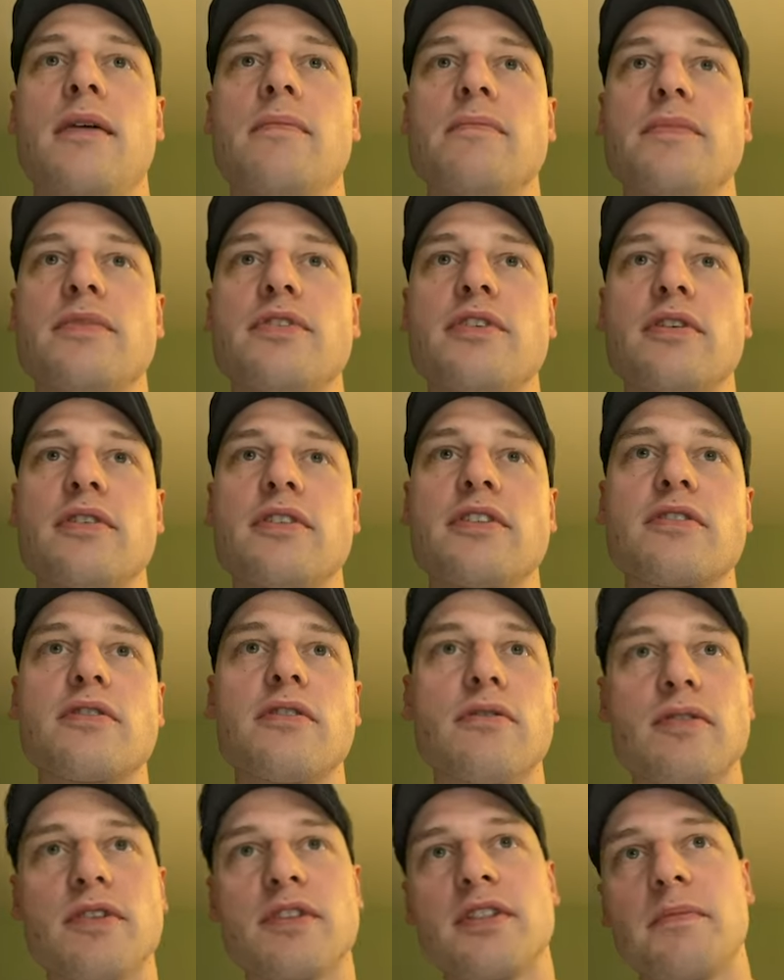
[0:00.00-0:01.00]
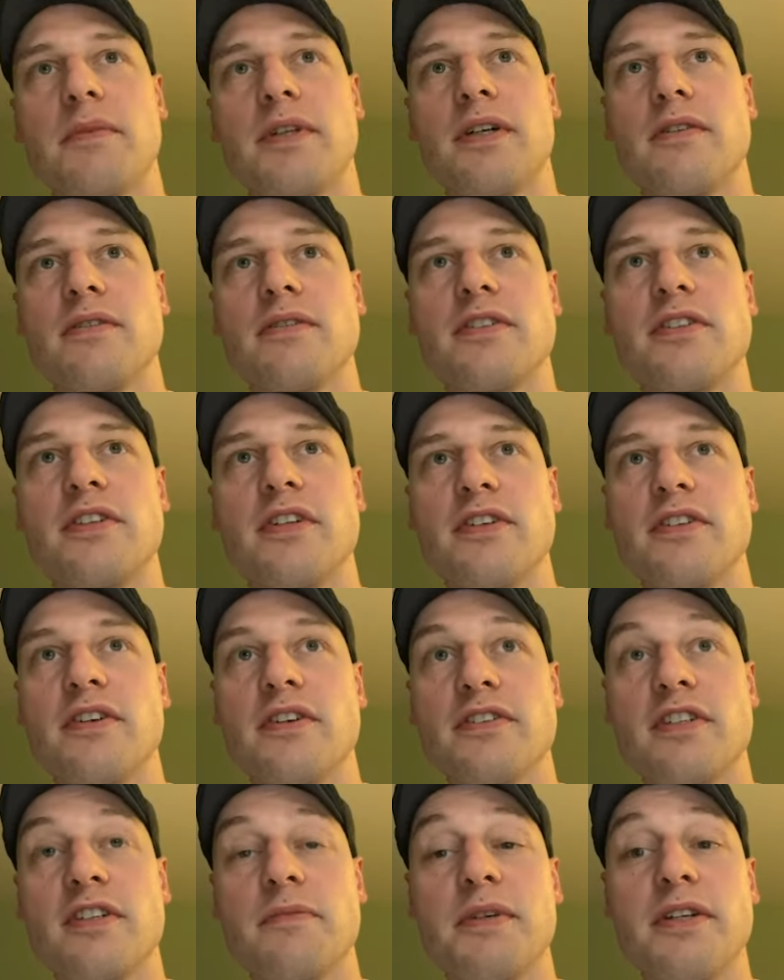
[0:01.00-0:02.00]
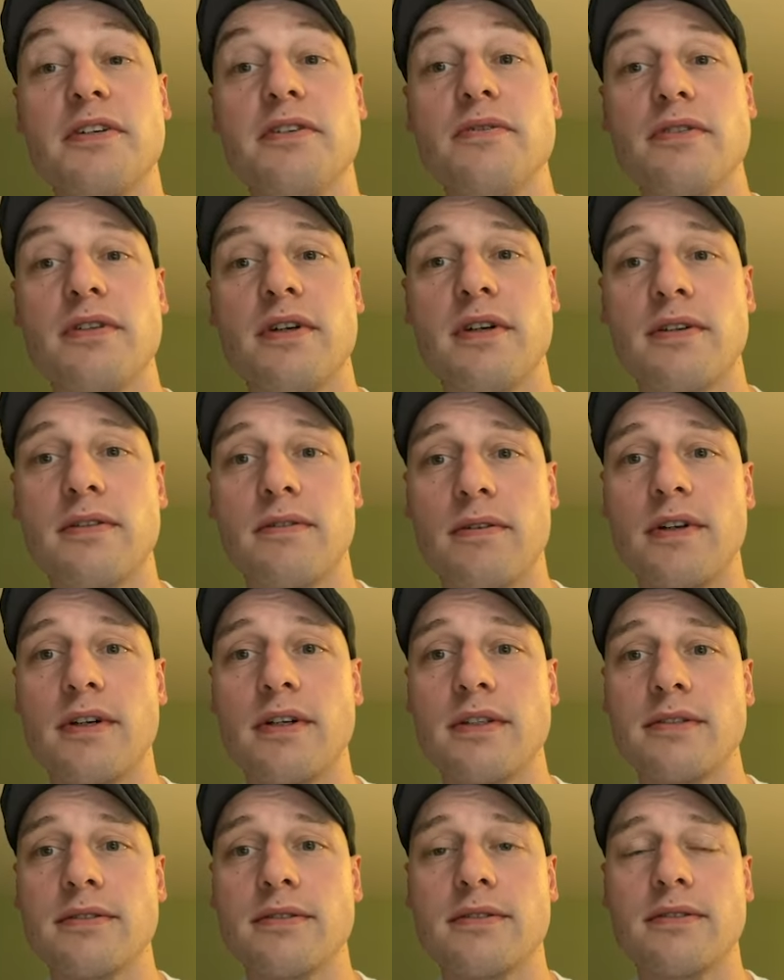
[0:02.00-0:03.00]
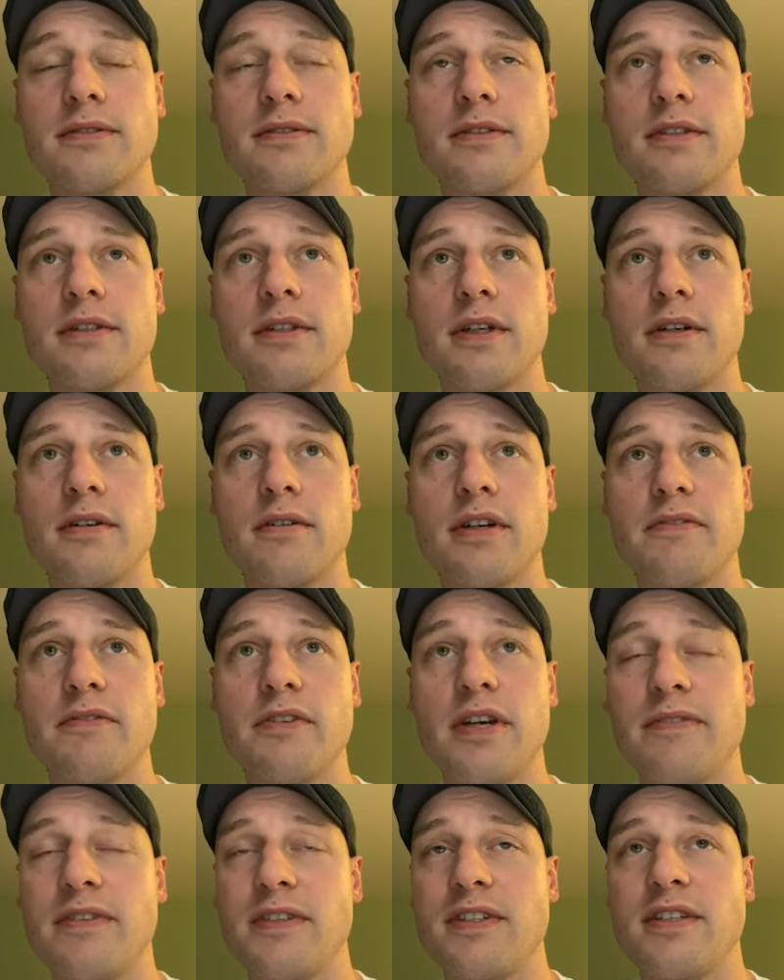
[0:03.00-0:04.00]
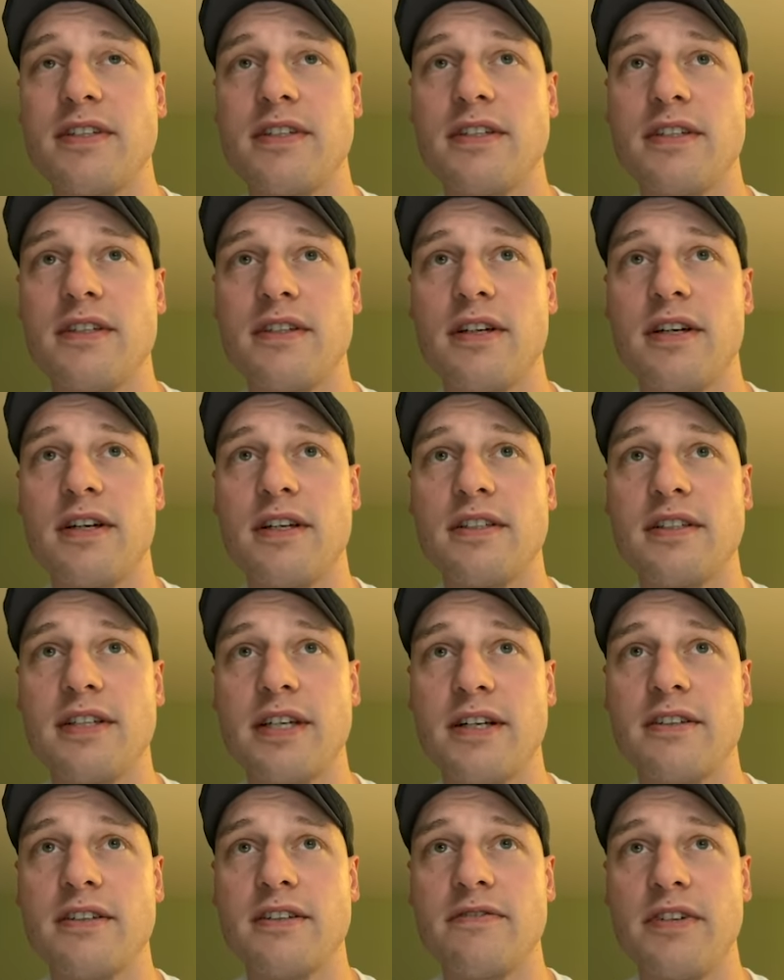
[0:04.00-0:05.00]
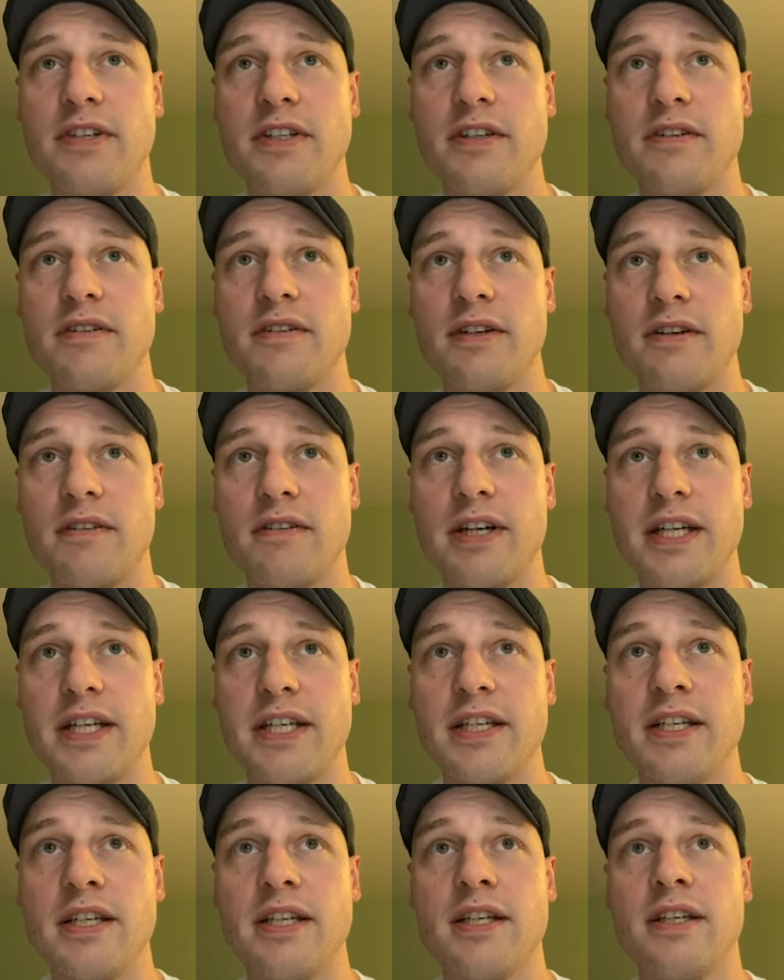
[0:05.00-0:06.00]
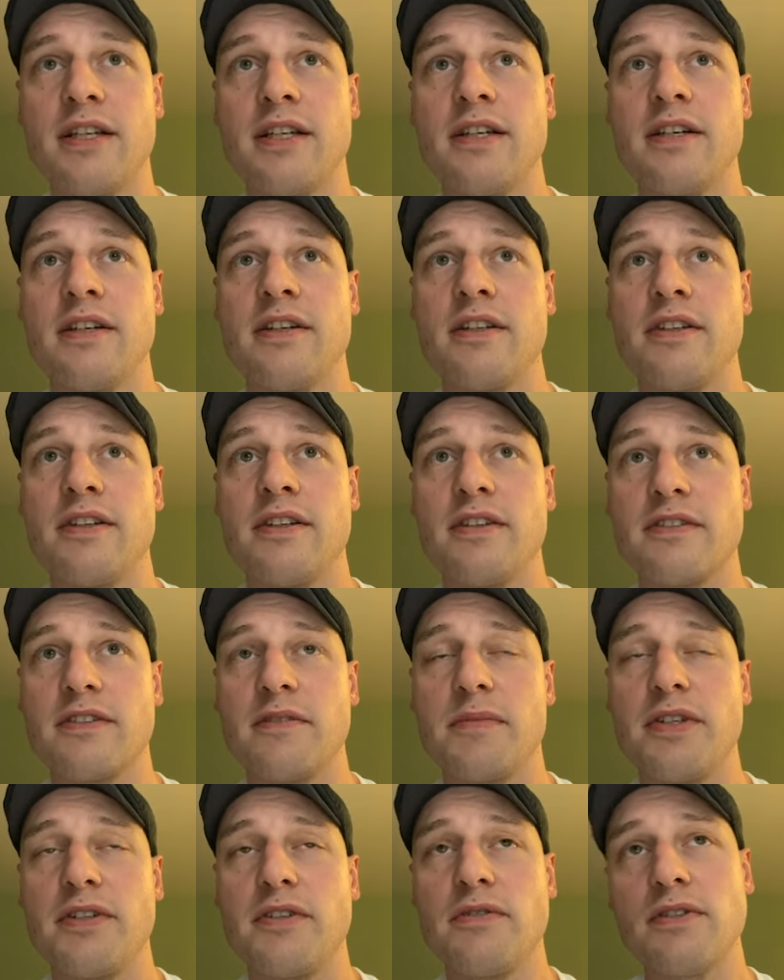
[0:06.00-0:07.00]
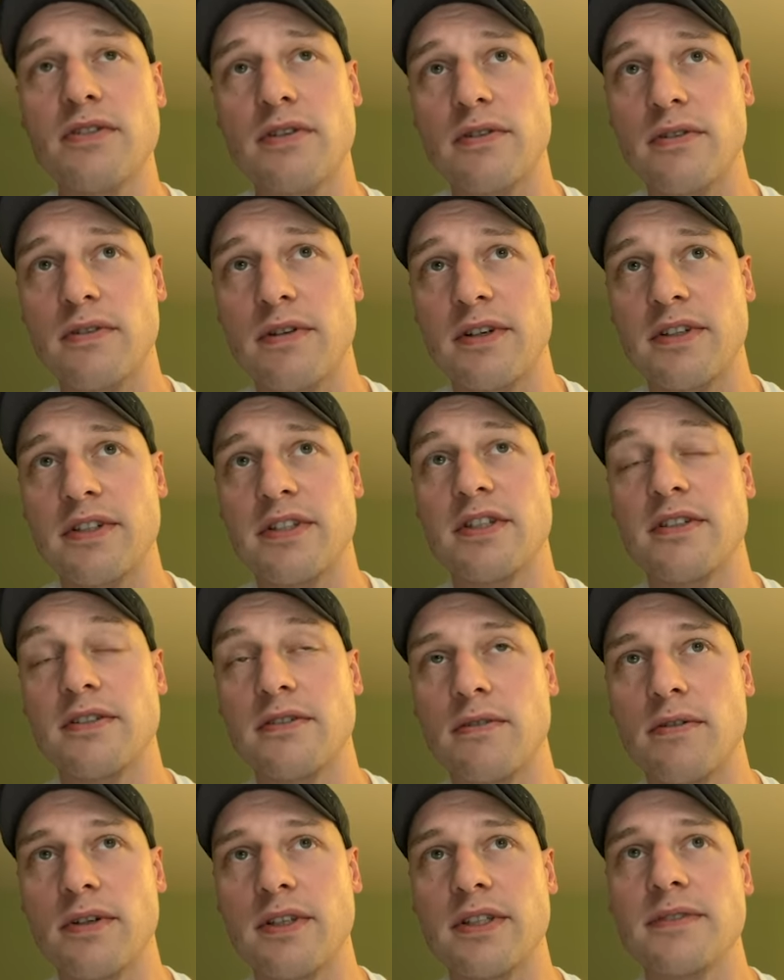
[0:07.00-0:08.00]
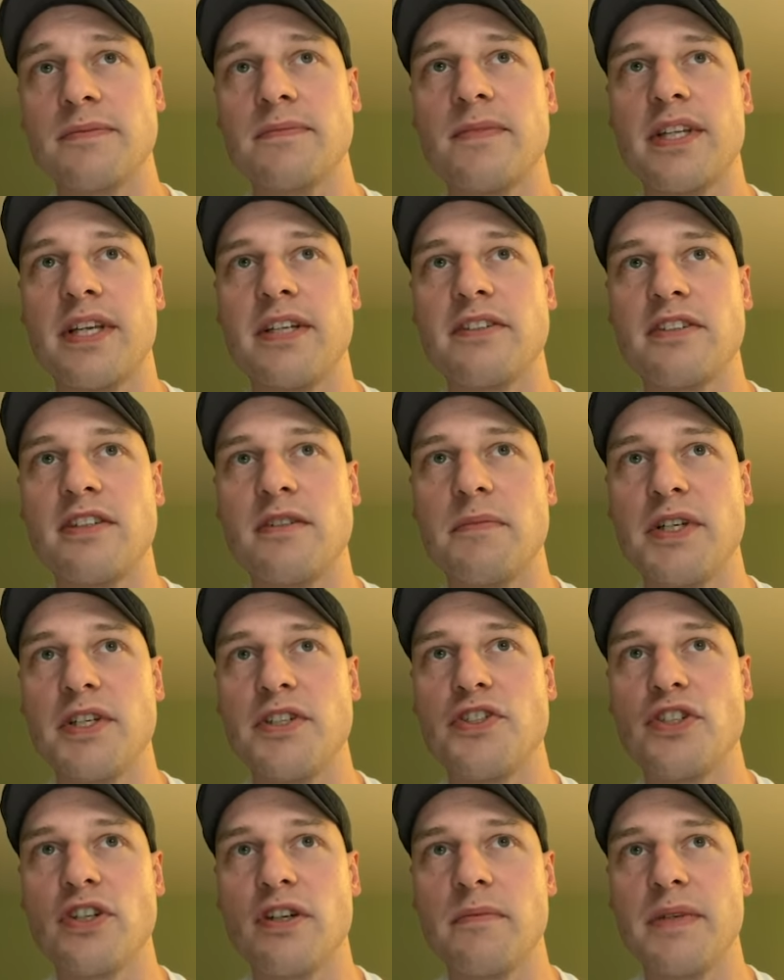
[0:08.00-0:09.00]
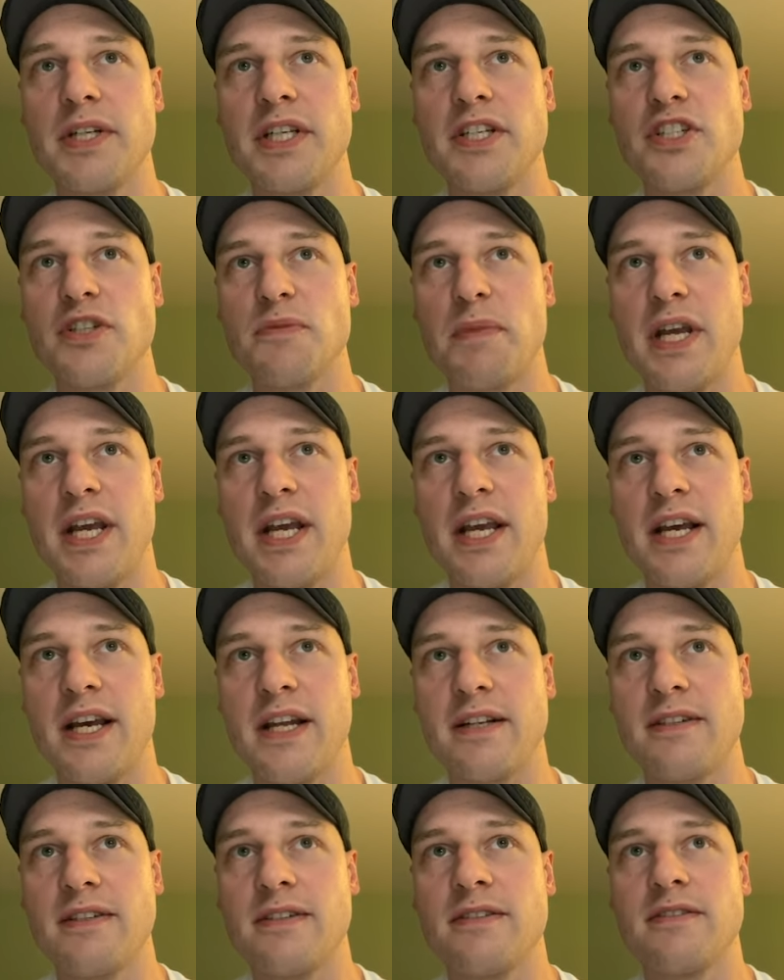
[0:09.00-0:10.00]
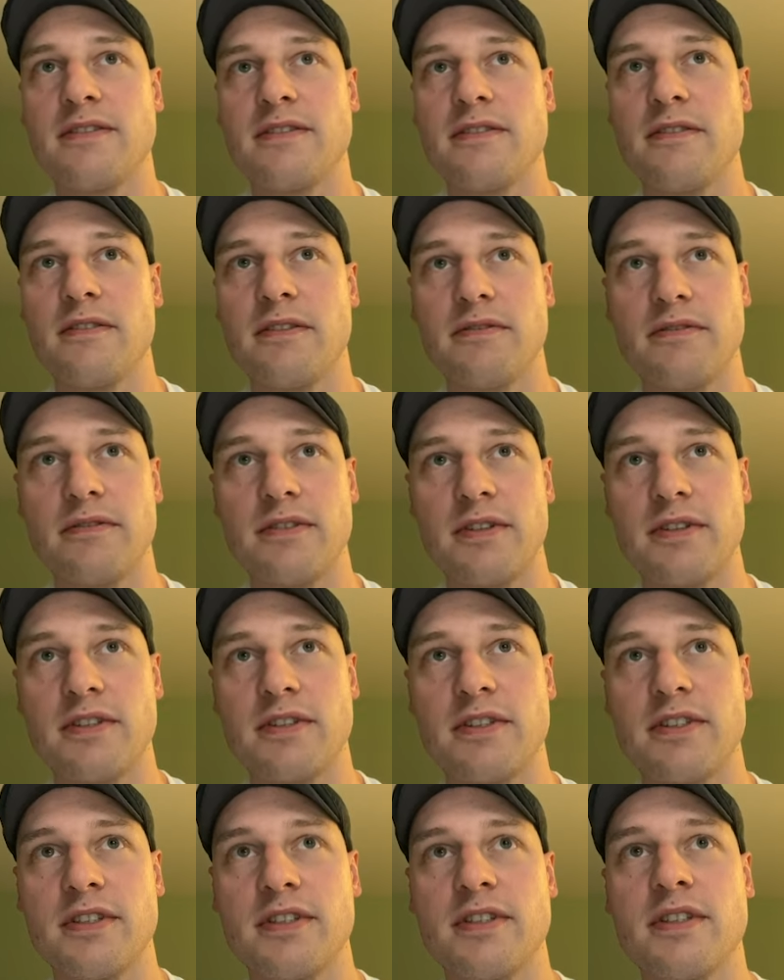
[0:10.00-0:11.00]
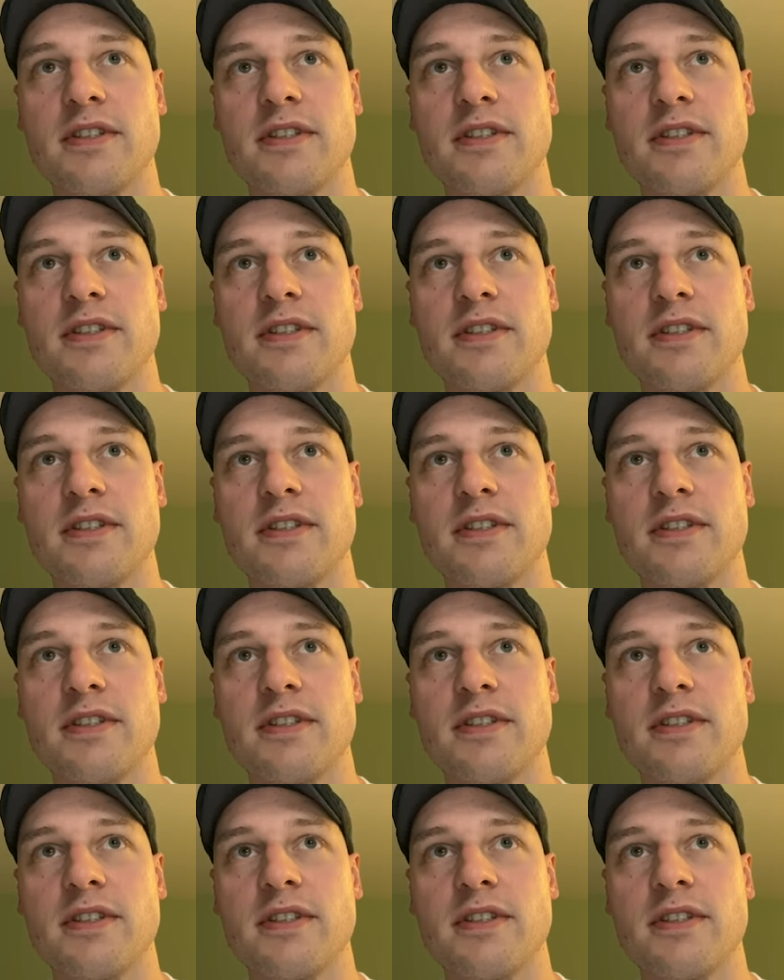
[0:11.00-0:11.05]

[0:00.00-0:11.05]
So let's go over some of those. There's going to be a new turn order. So if you haven't seen Sired's video already, there's going to be a new turn order, and it's going to be Germany, Japan going first.